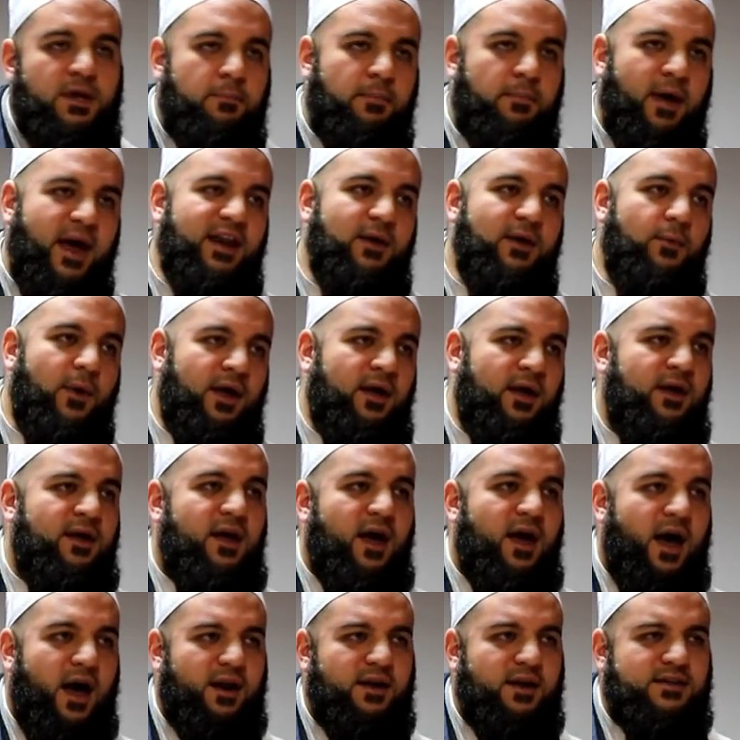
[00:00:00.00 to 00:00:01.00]
But anyway,
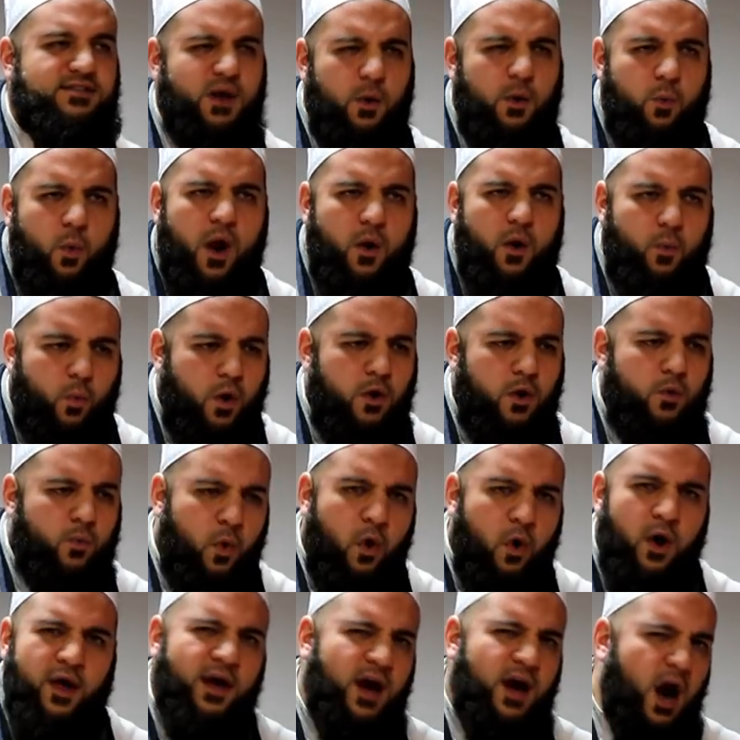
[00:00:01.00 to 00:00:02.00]
and I was like,
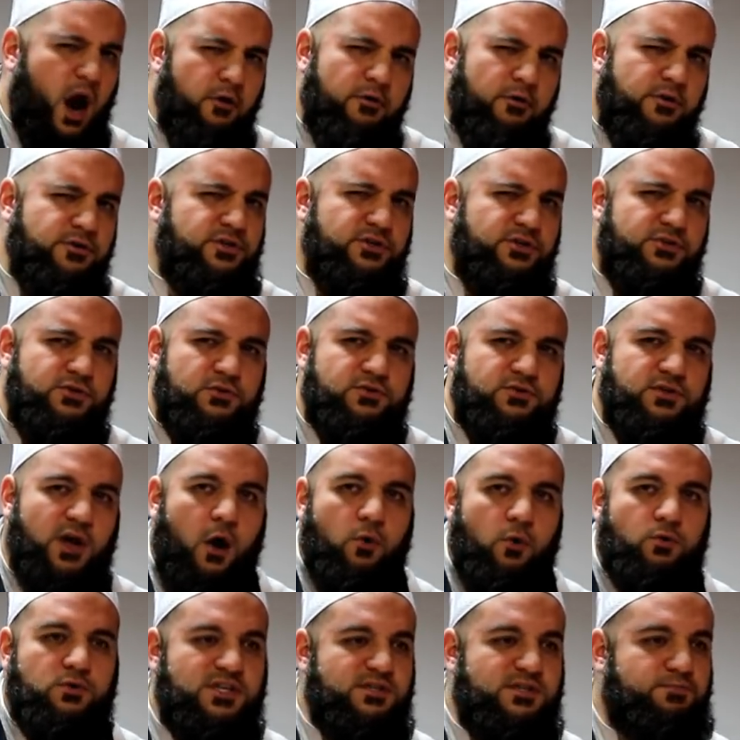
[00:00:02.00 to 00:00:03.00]
what encourages you to
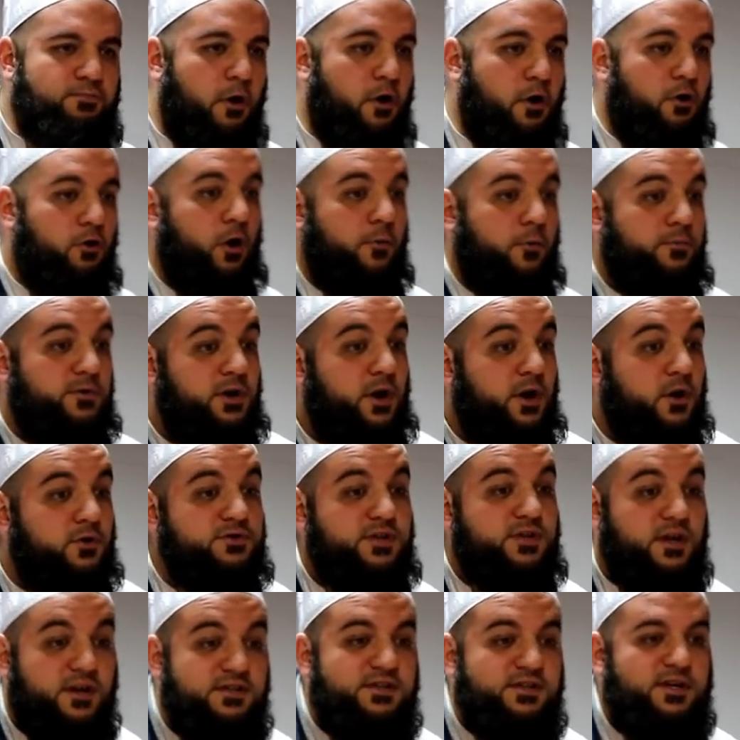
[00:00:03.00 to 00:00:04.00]
hold these programs? He goes,
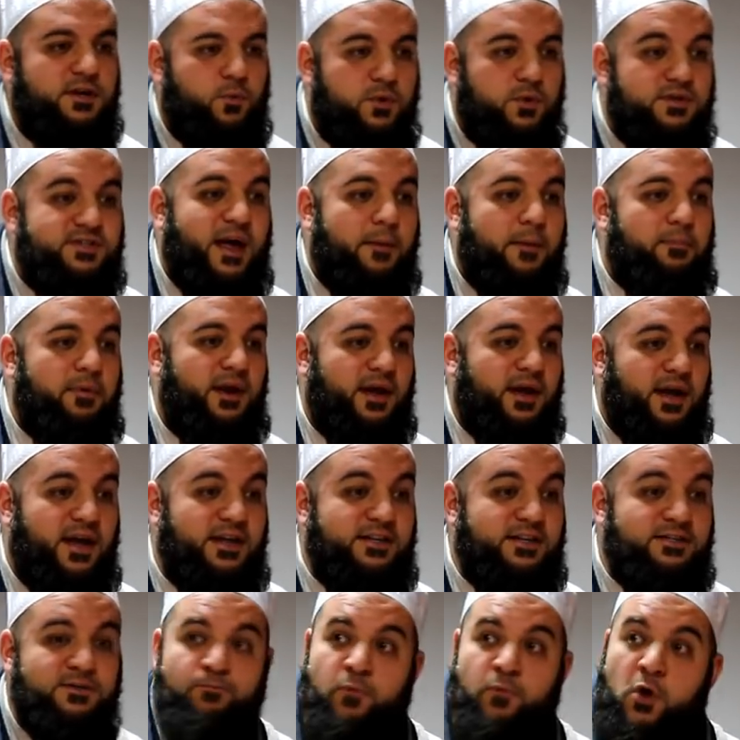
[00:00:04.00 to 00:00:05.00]
the Rasul, what's happening
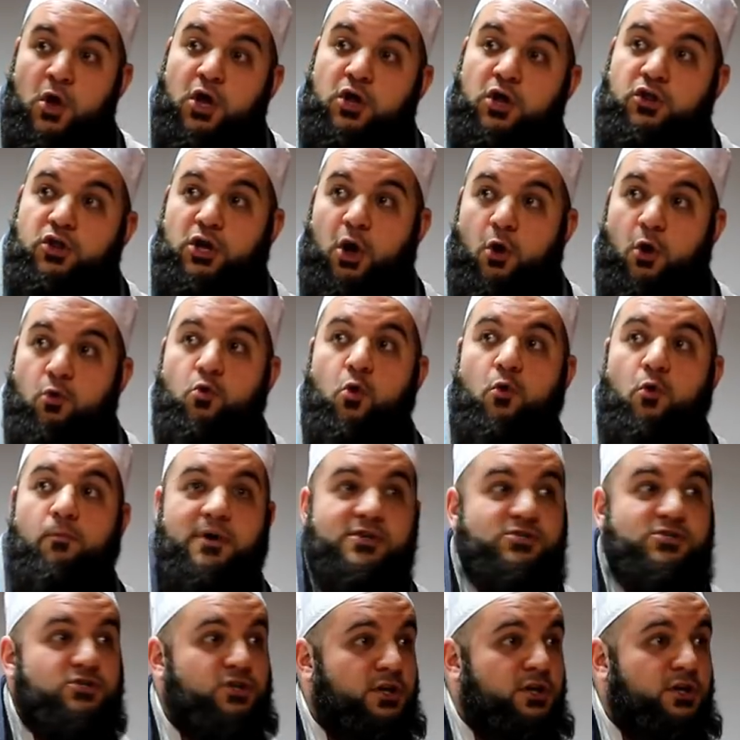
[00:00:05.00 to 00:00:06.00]
is the local
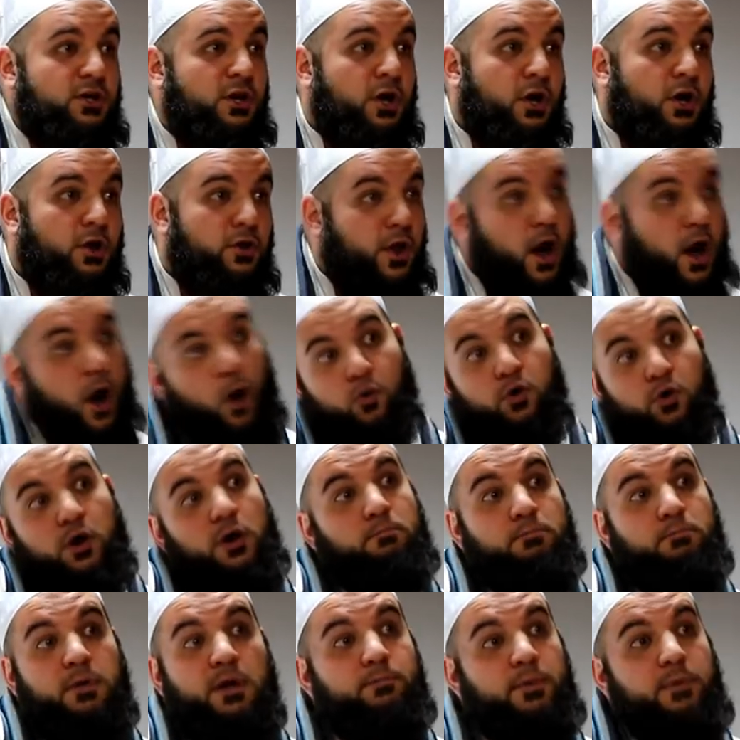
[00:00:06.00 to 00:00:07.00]
masjid, they're
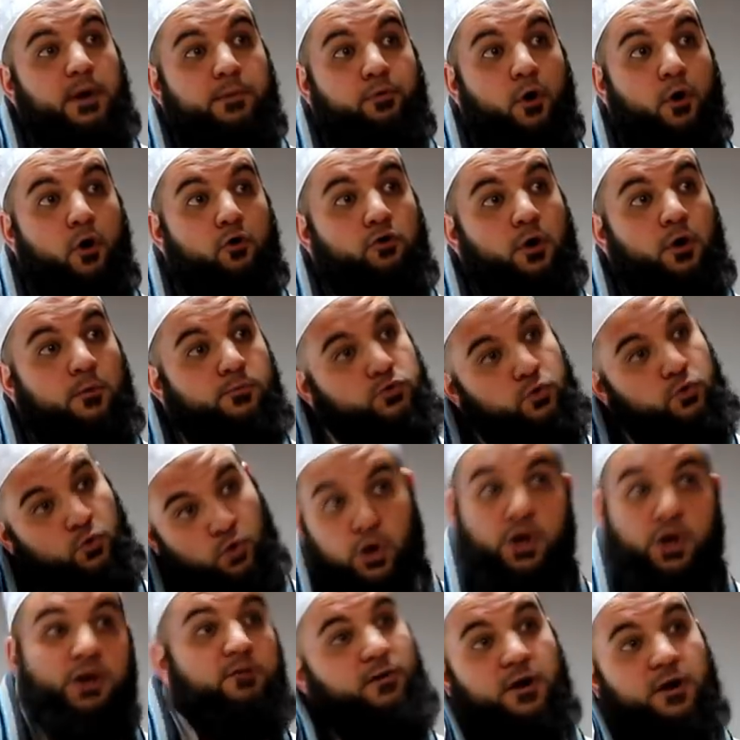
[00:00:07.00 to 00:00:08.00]
holding big programs.
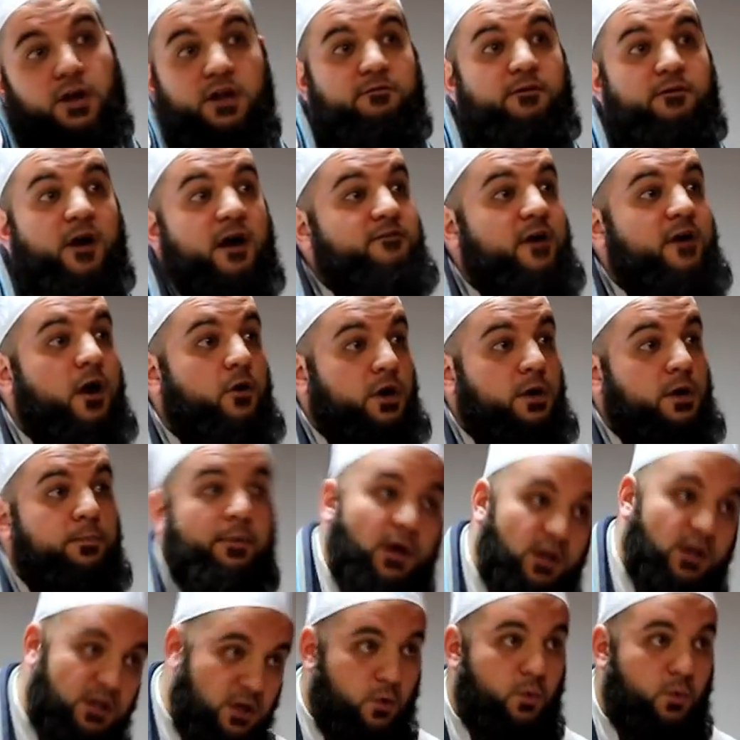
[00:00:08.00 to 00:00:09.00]

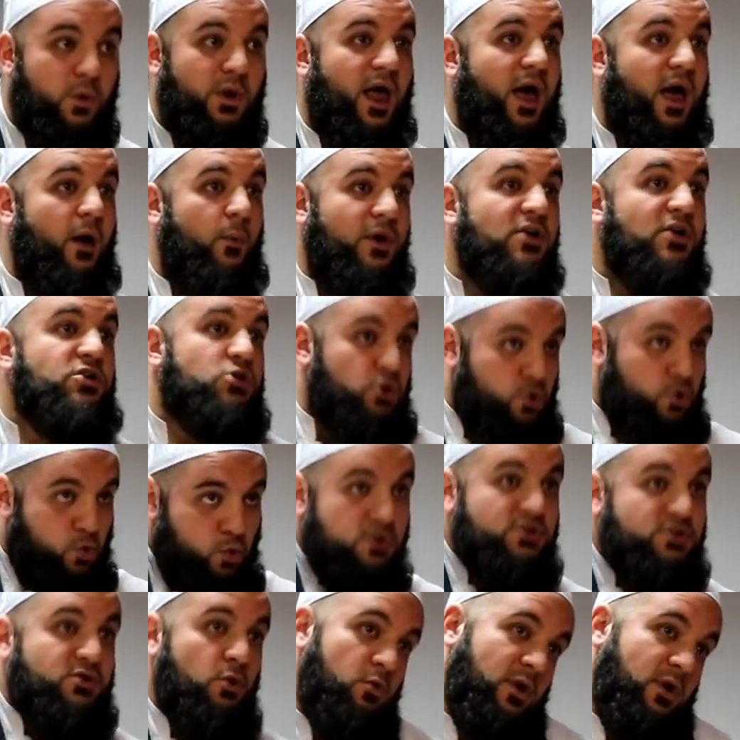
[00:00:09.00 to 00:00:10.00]
We should
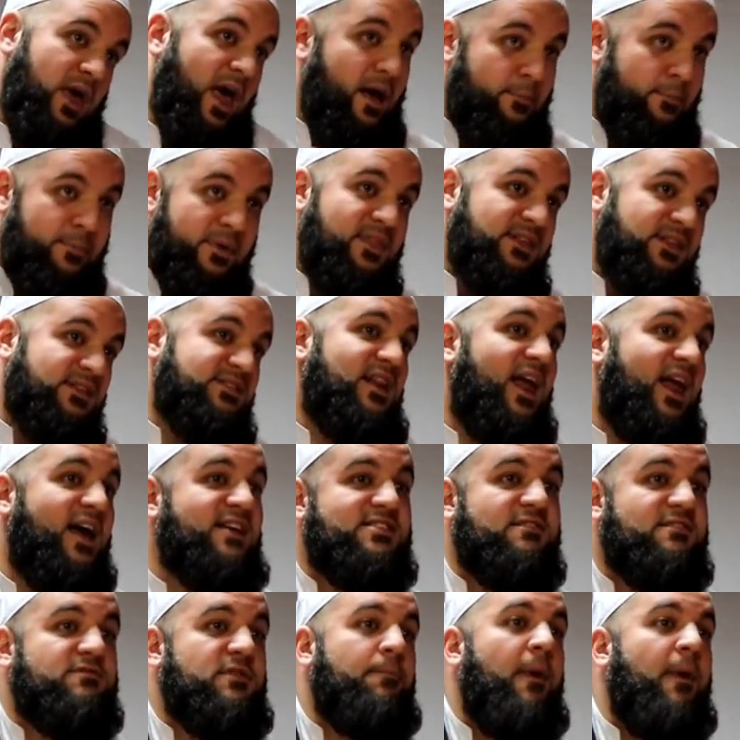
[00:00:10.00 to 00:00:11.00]
also get a bit of the
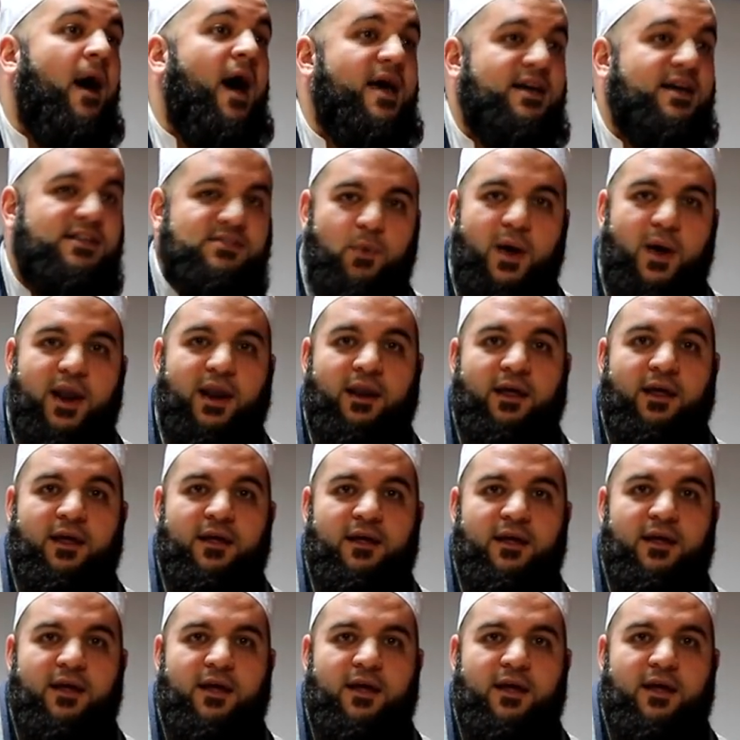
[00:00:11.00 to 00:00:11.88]
slice of the pie as well.